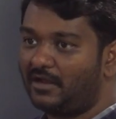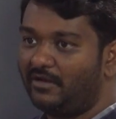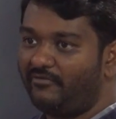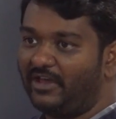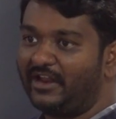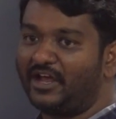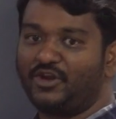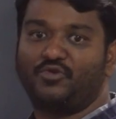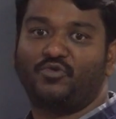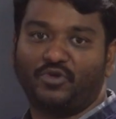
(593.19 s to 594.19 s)
where are
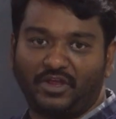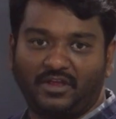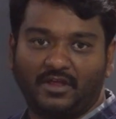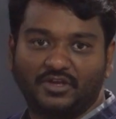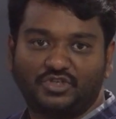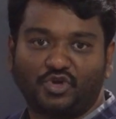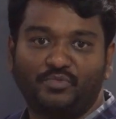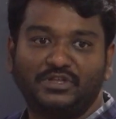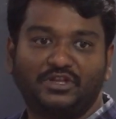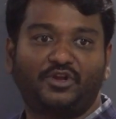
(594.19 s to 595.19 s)
you going, show
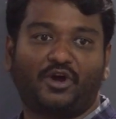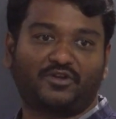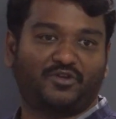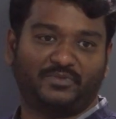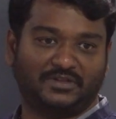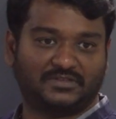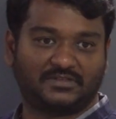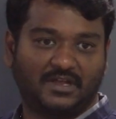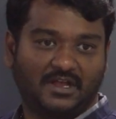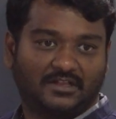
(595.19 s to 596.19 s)
me the
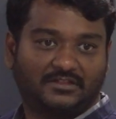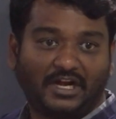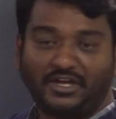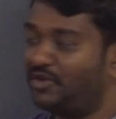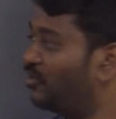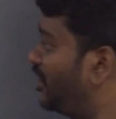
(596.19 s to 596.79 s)
documents. That you